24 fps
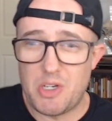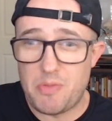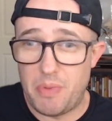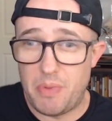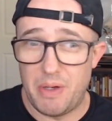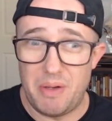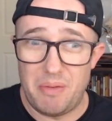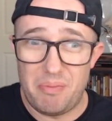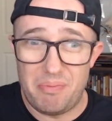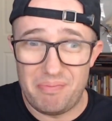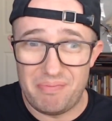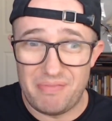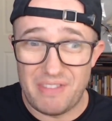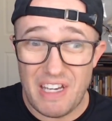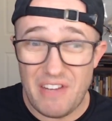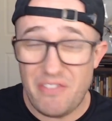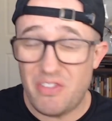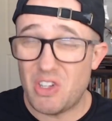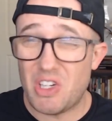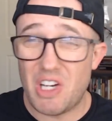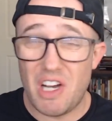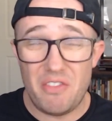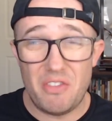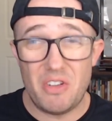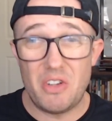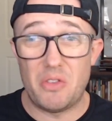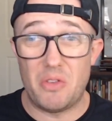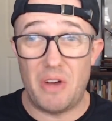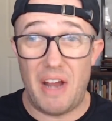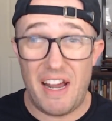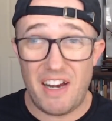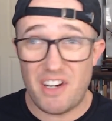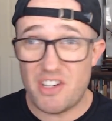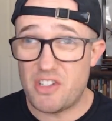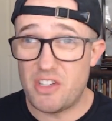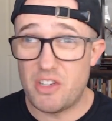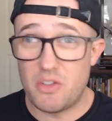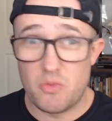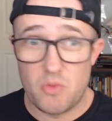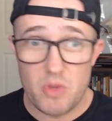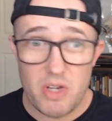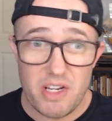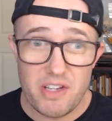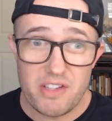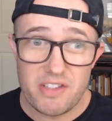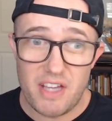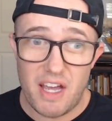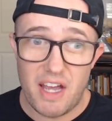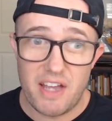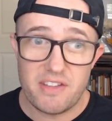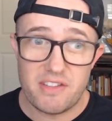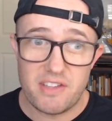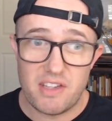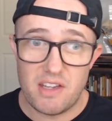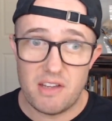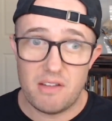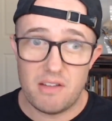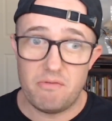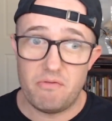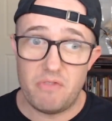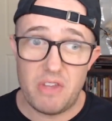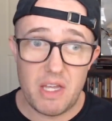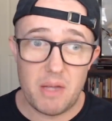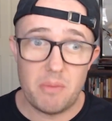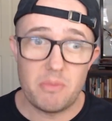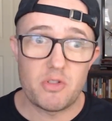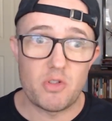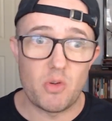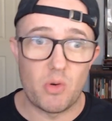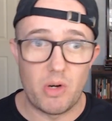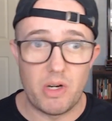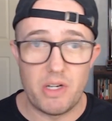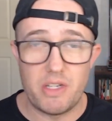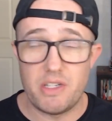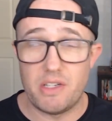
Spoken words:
but never covered actually resizing VM storage.